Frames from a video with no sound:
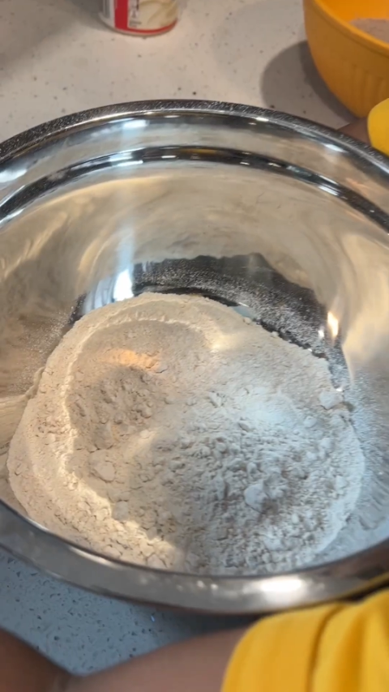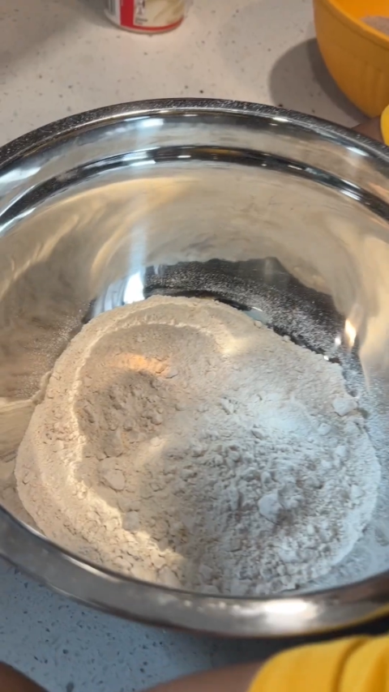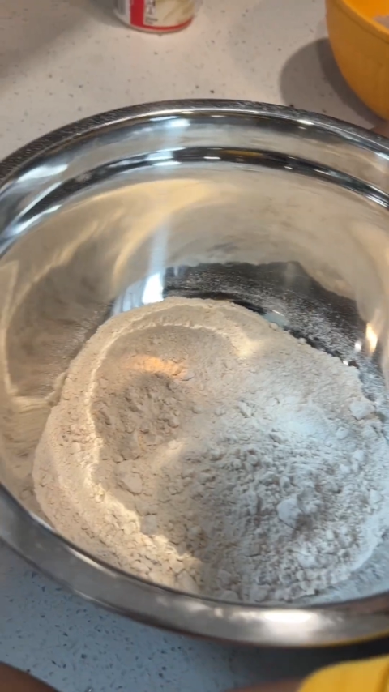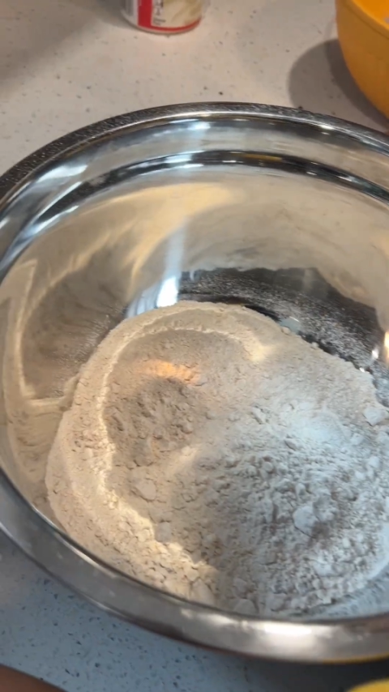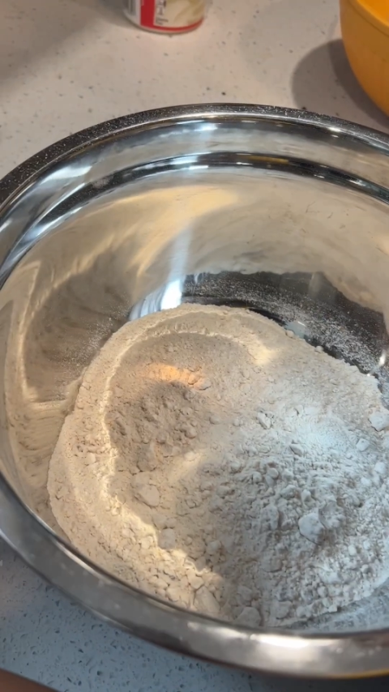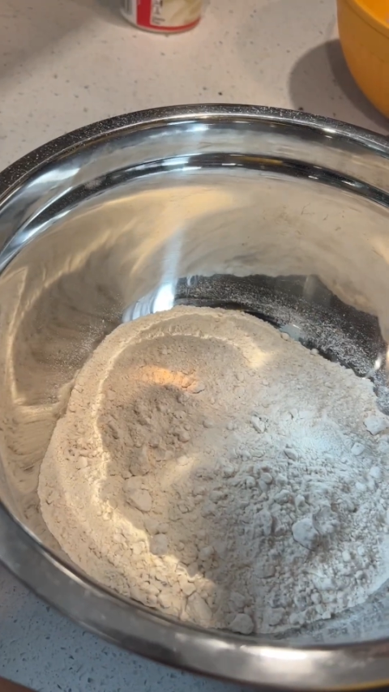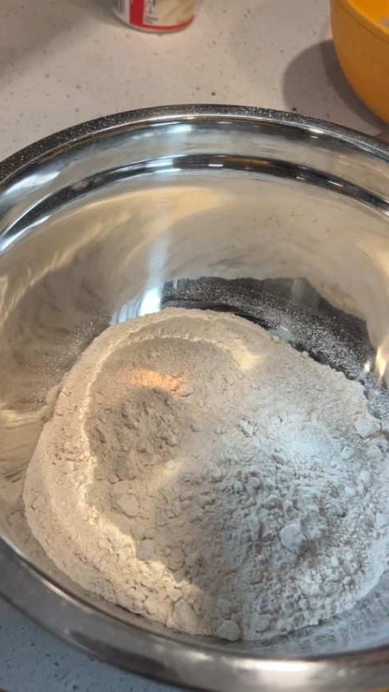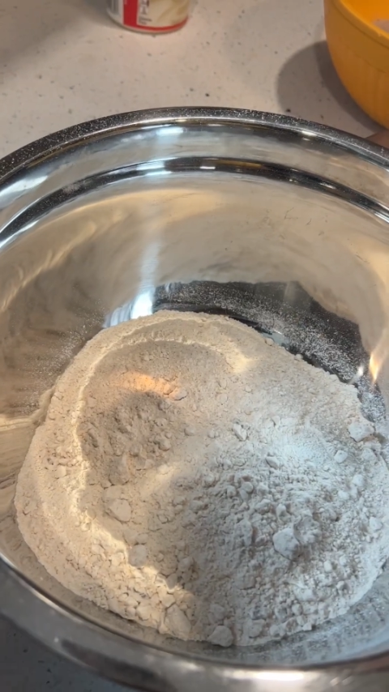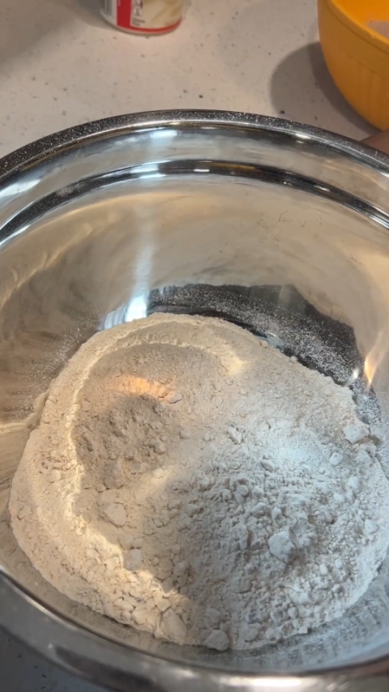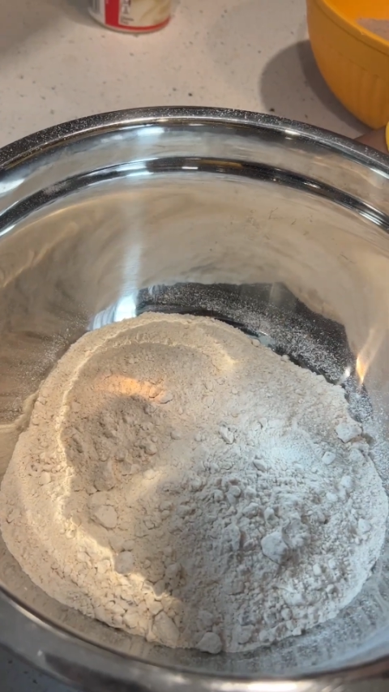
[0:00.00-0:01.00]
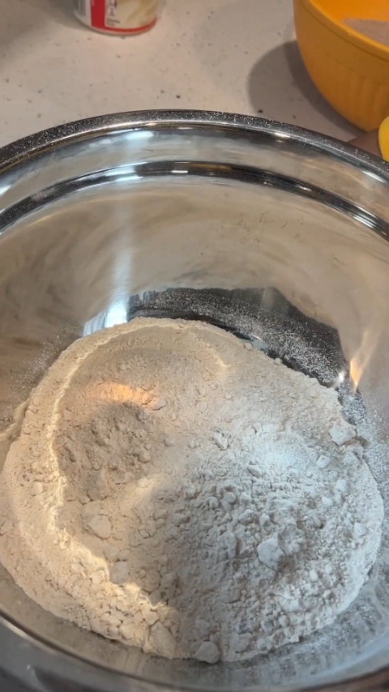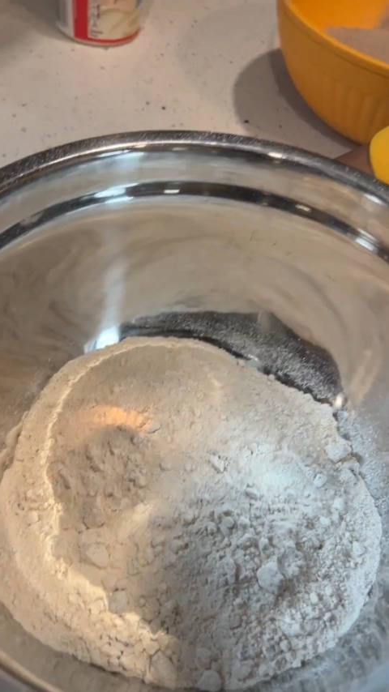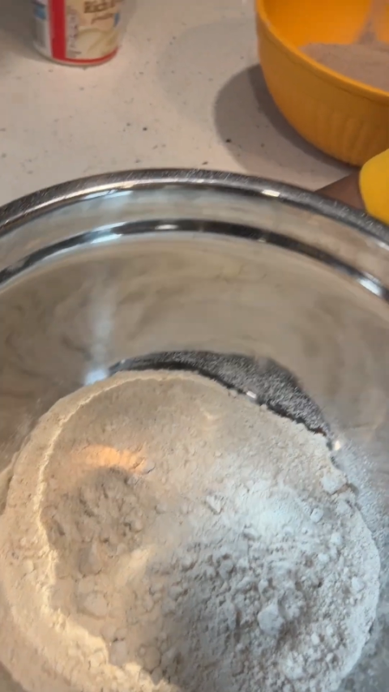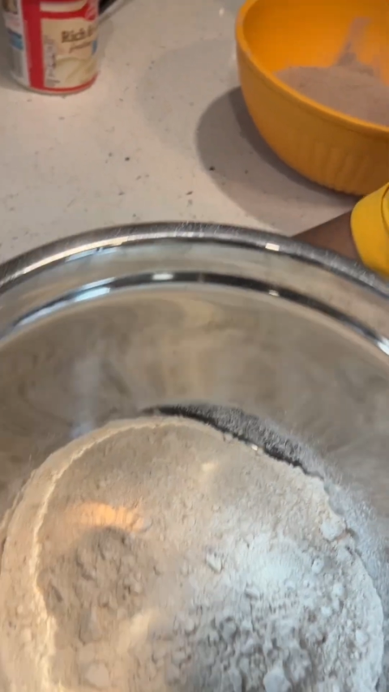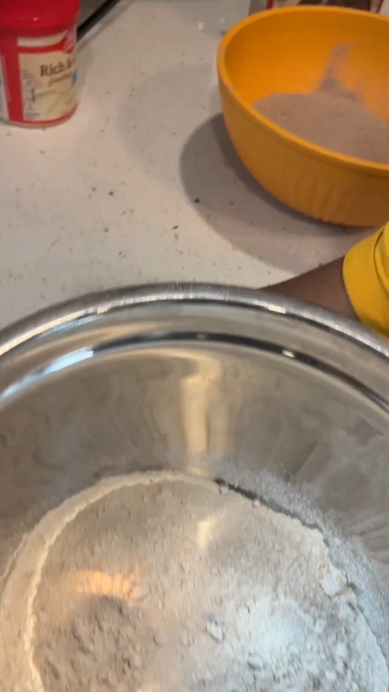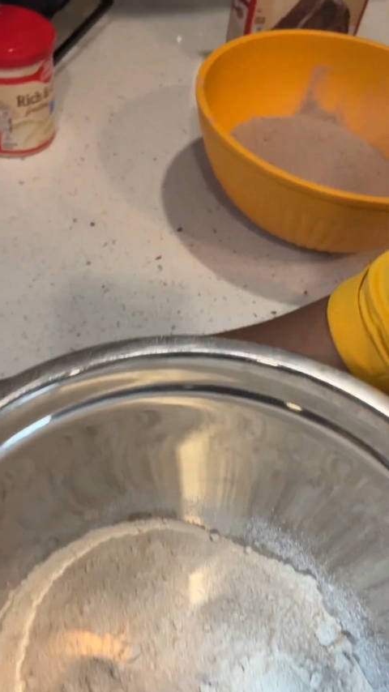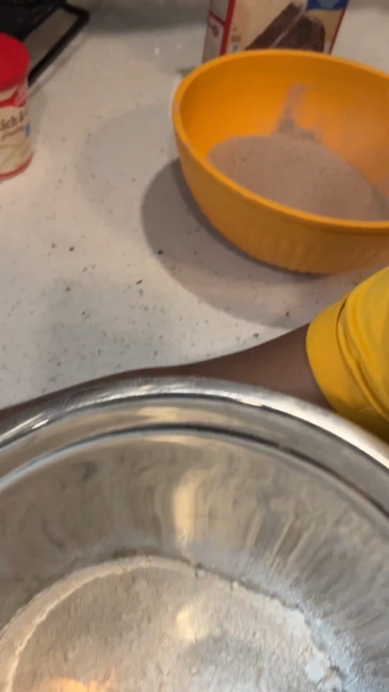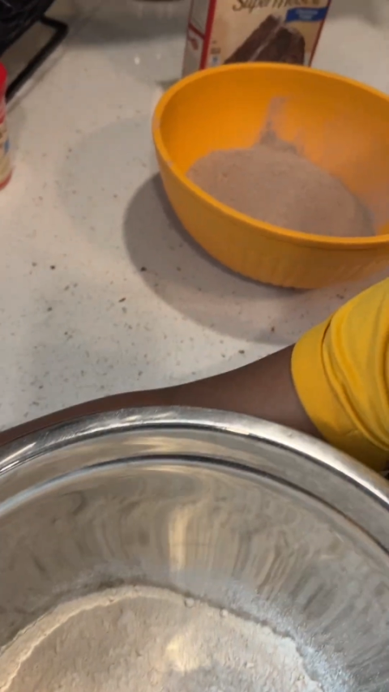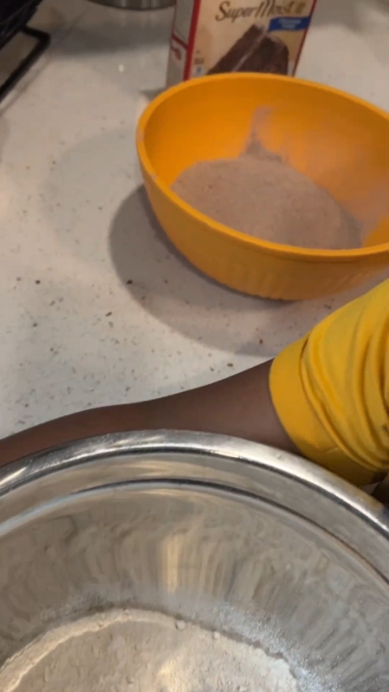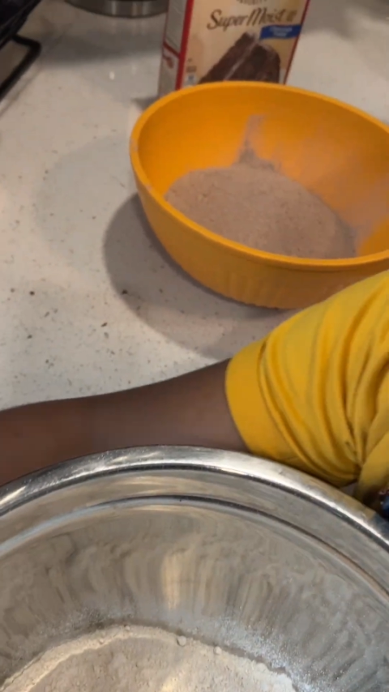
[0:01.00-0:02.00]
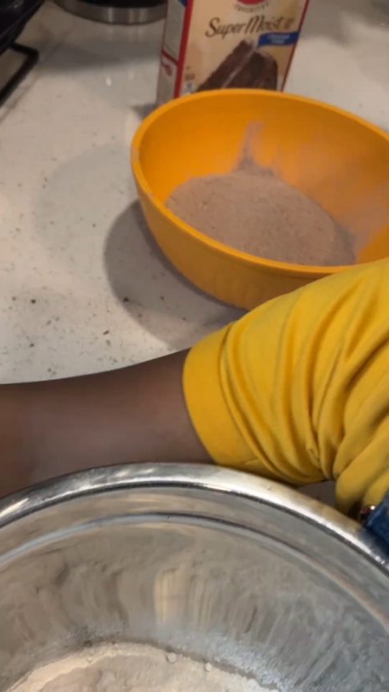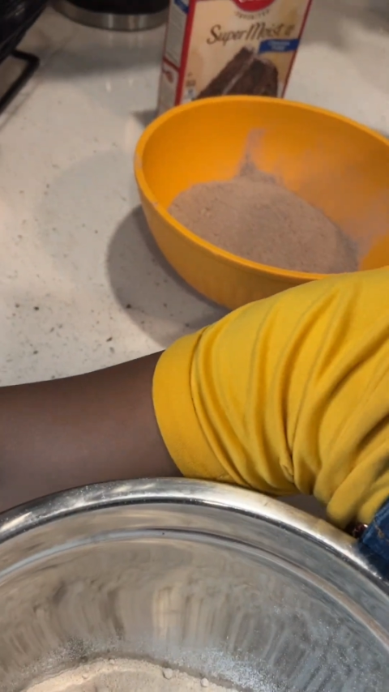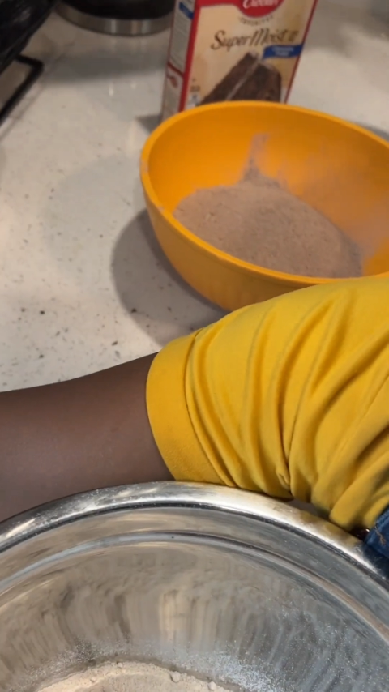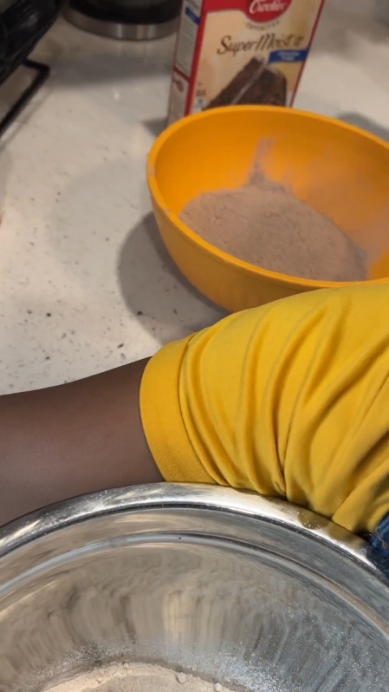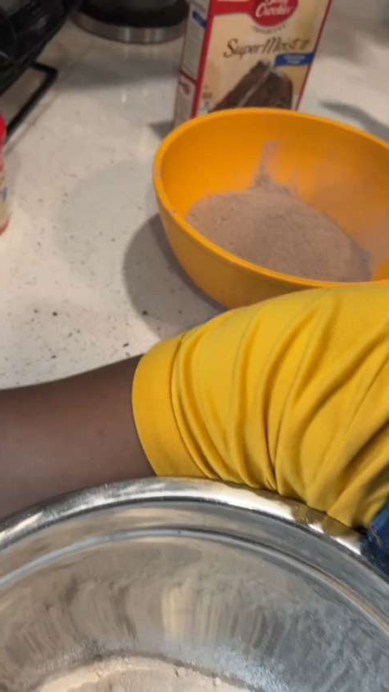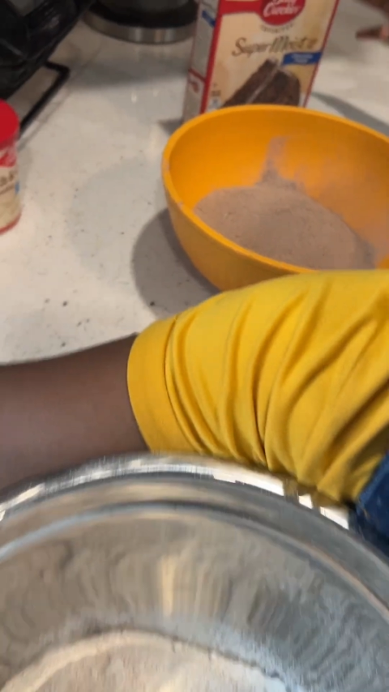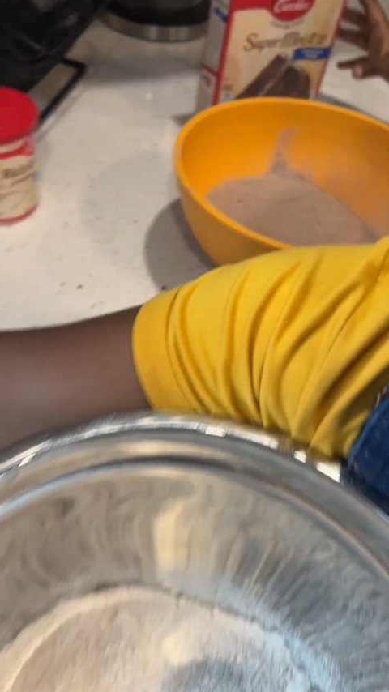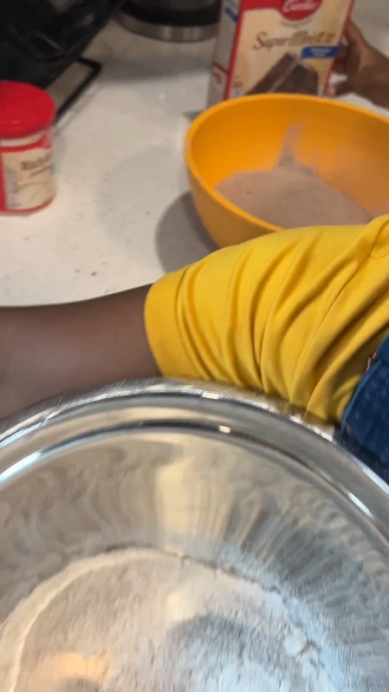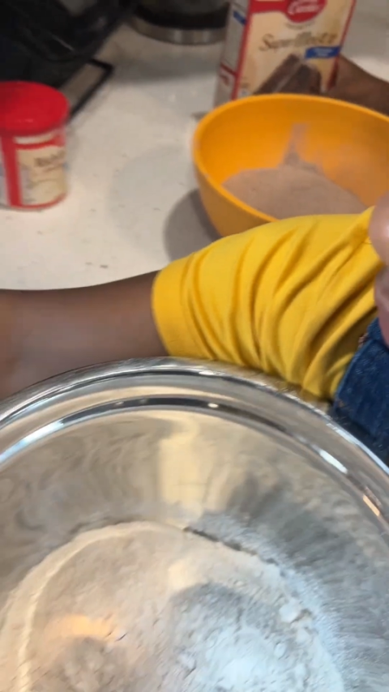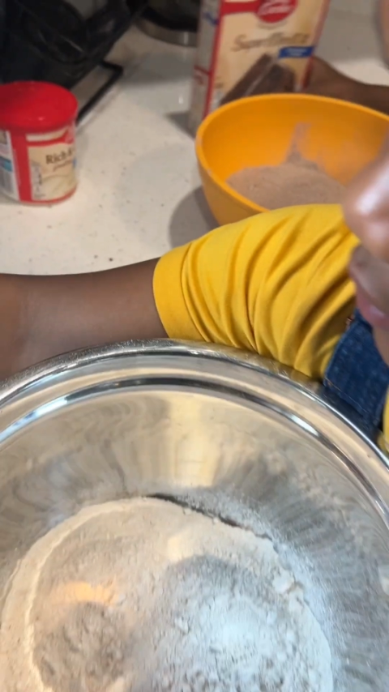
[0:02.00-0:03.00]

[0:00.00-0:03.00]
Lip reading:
Nobody's mouth can be seen.